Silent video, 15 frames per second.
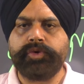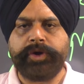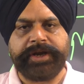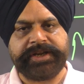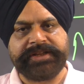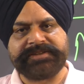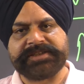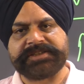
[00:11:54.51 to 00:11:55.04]

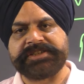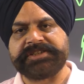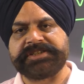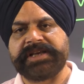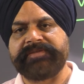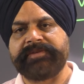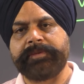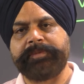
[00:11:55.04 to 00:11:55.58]

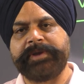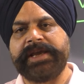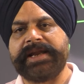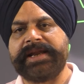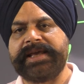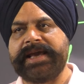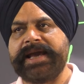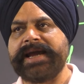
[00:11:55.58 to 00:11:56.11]
1867
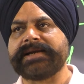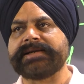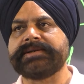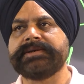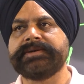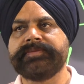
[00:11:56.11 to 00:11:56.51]
BNA Act.